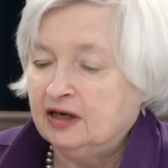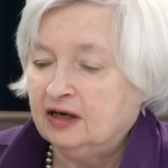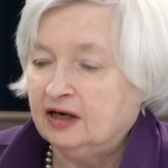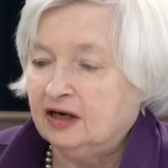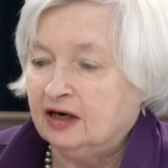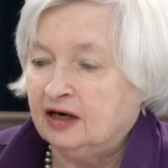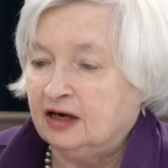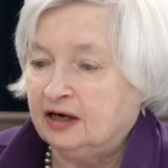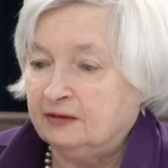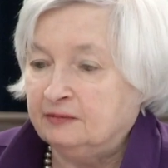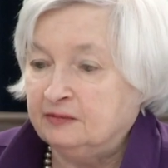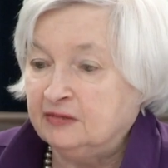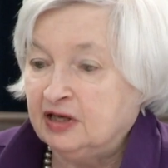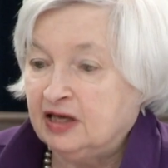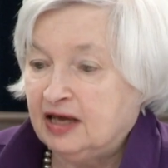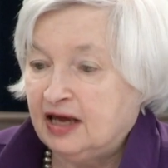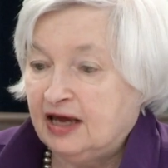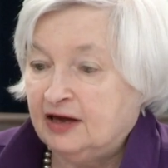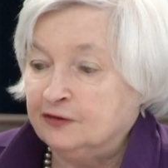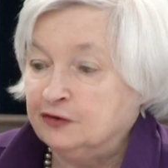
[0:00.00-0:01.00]

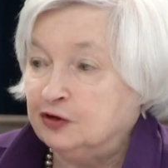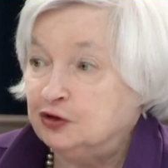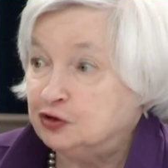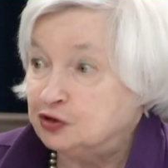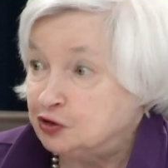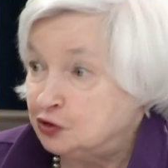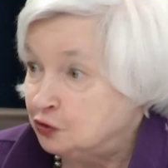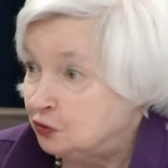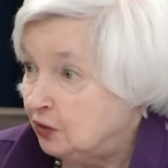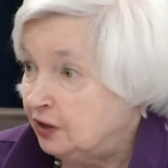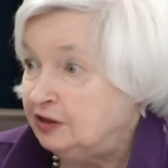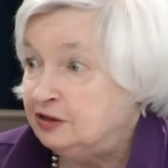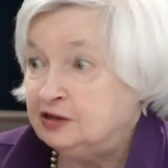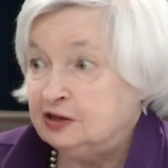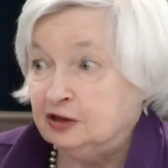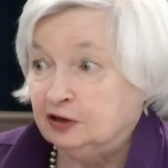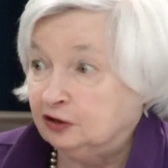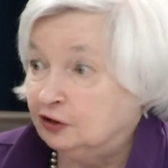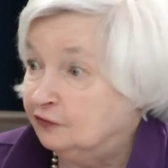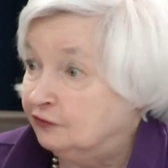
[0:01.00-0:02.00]
and there's a great
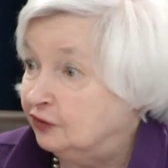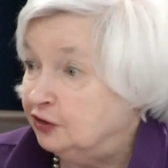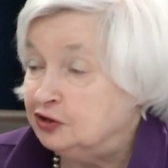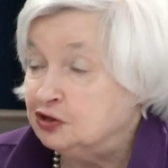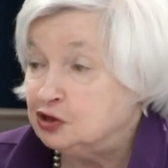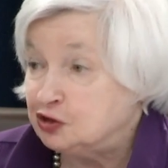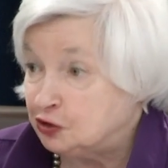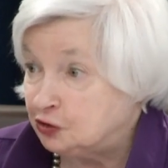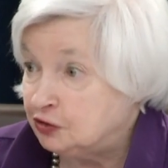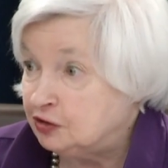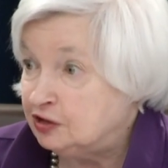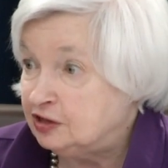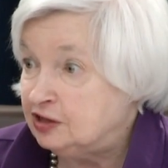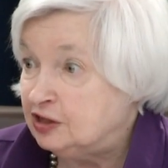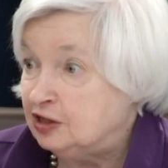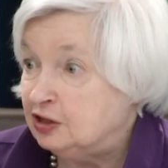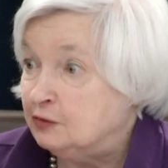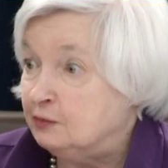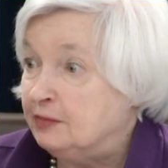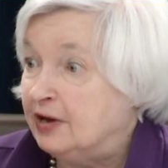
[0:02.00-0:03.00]
deal of
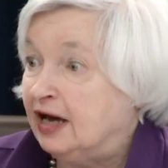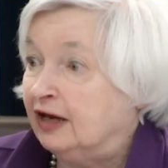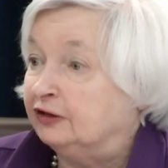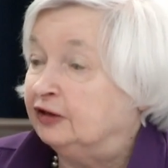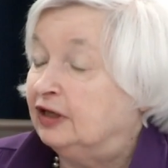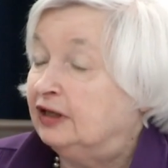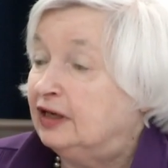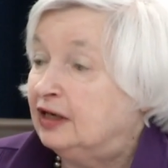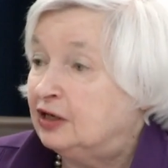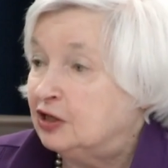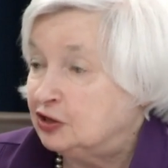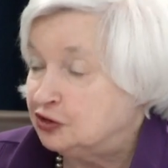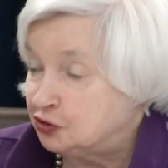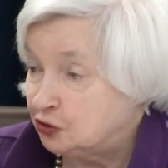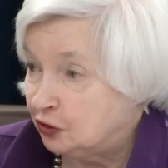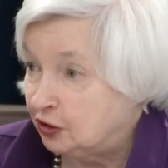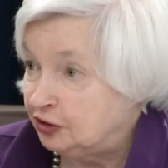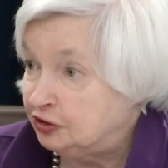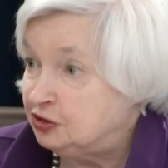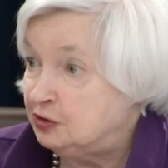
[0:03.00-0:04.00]
uncertainty about it, and it's
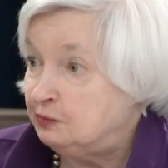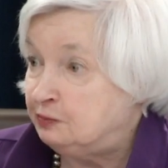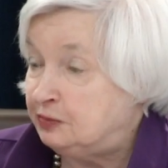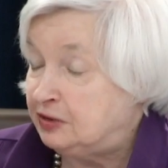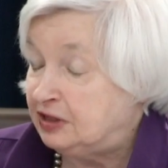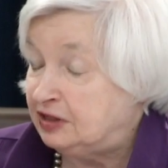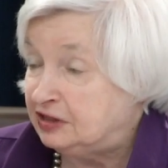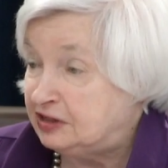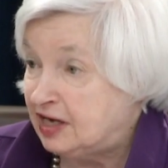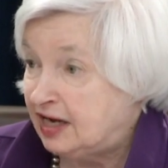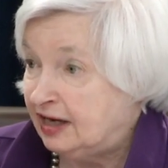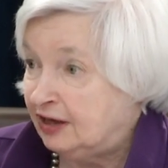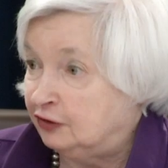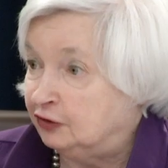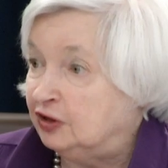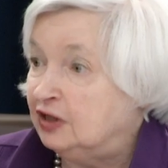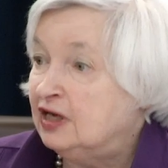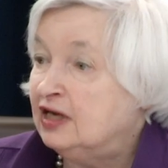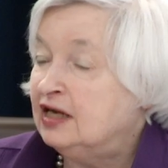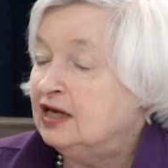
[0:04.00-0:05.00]
hard to pin
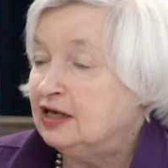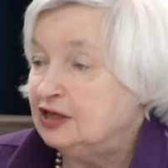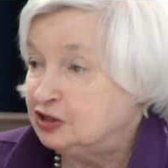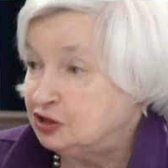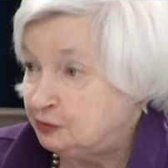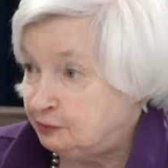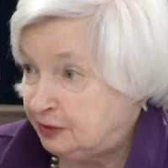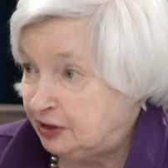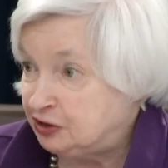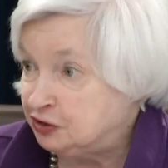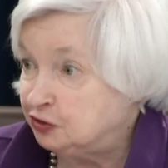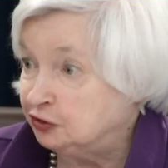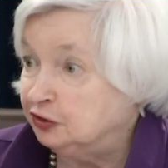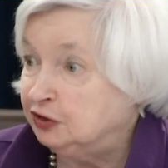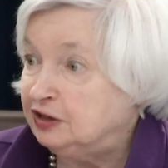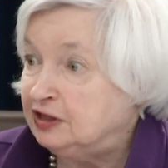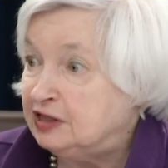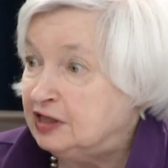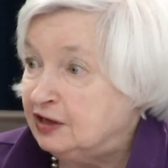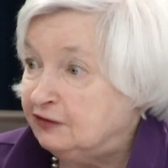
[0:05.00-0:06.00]
down,
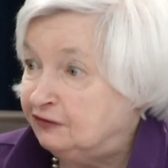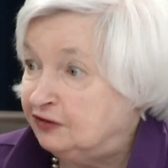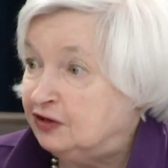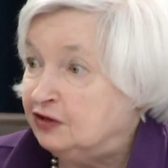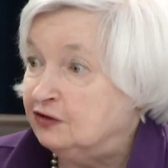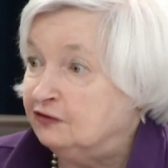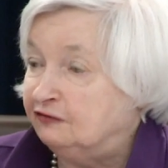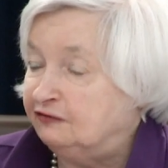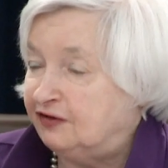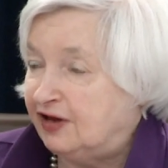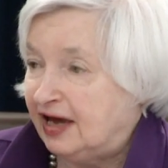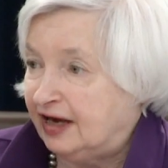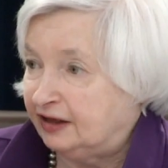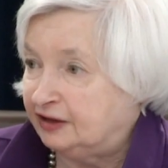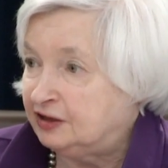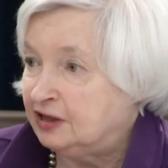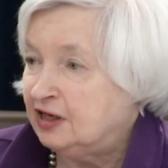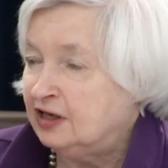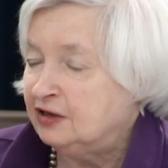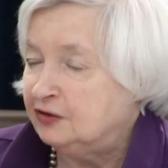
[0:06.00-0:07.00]
especially given the
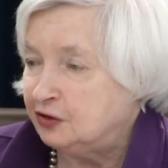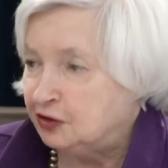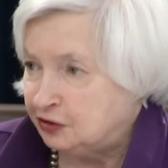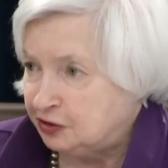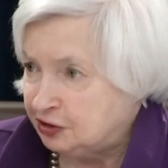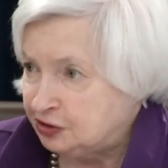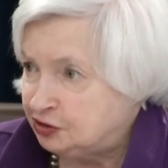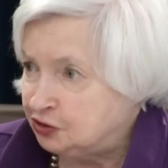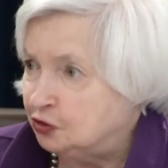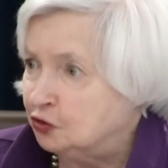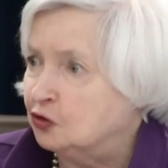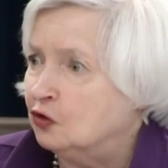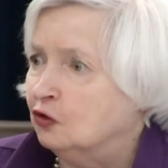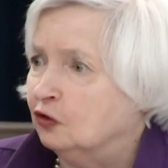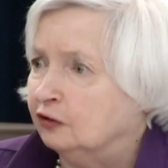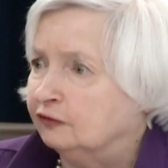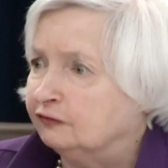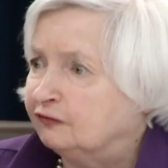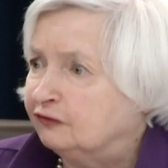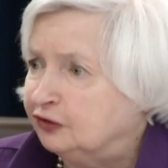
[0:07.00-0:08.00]
fact that the
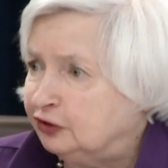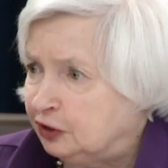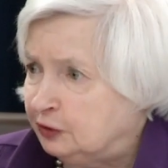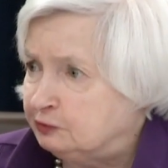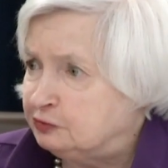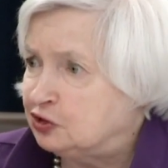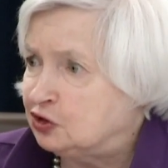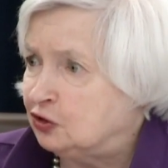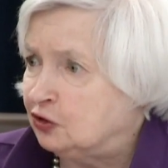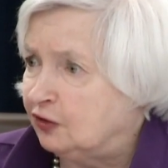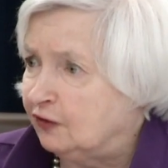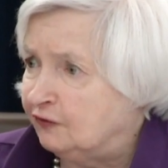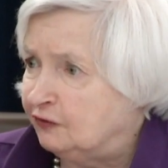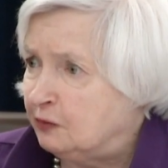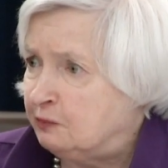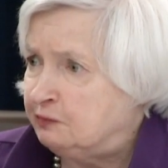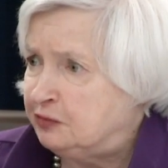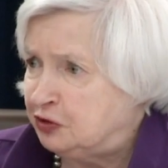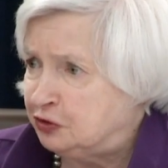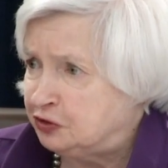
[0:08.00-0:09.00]
so-called Phillips curve
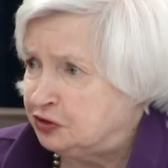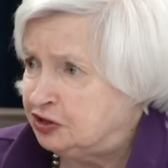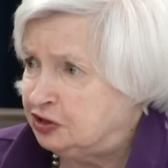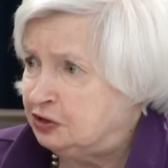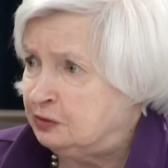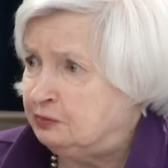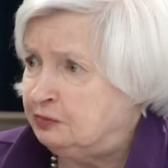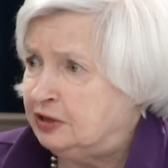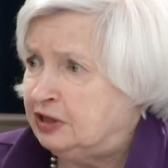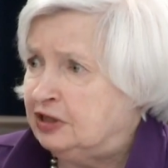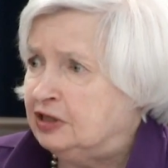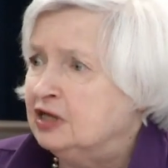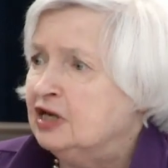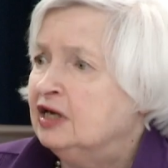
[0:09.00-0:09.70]
appears to be